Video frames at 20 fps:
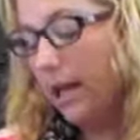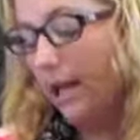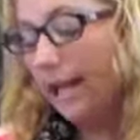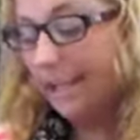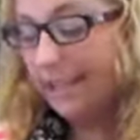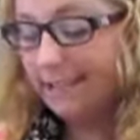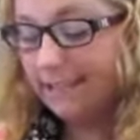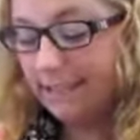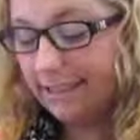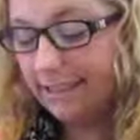
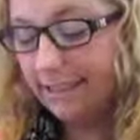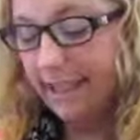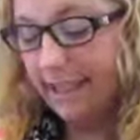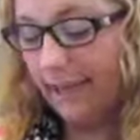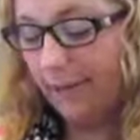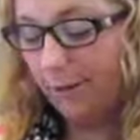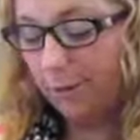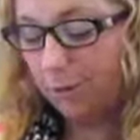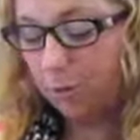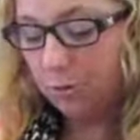and it says it
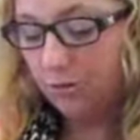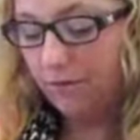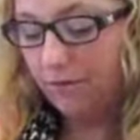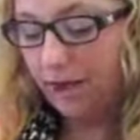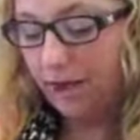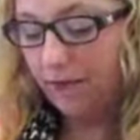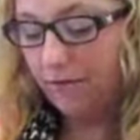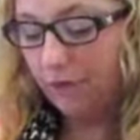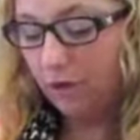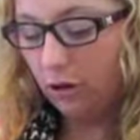helps
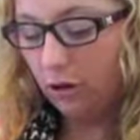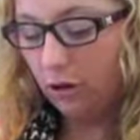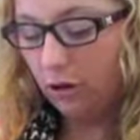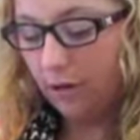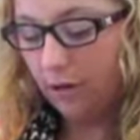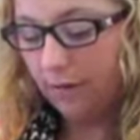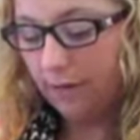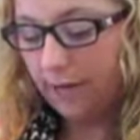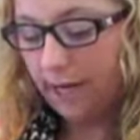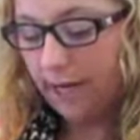revive the
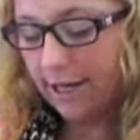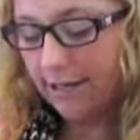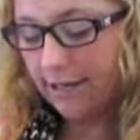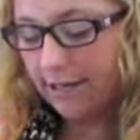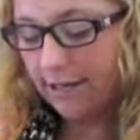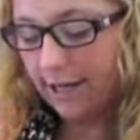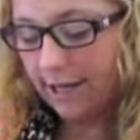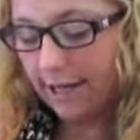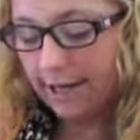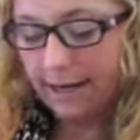look of tired
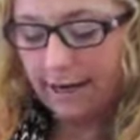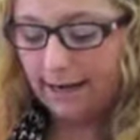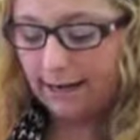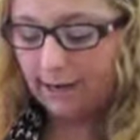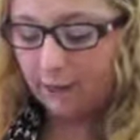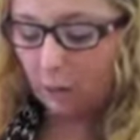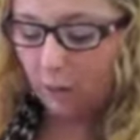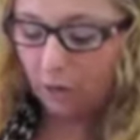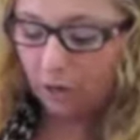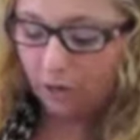skin and
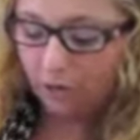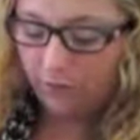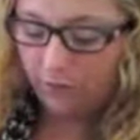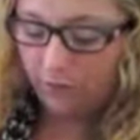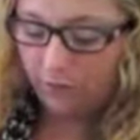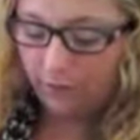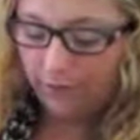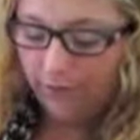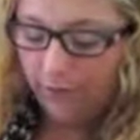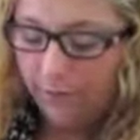it's oil
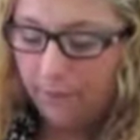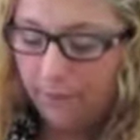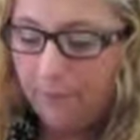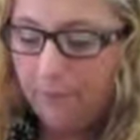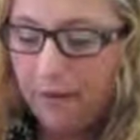free.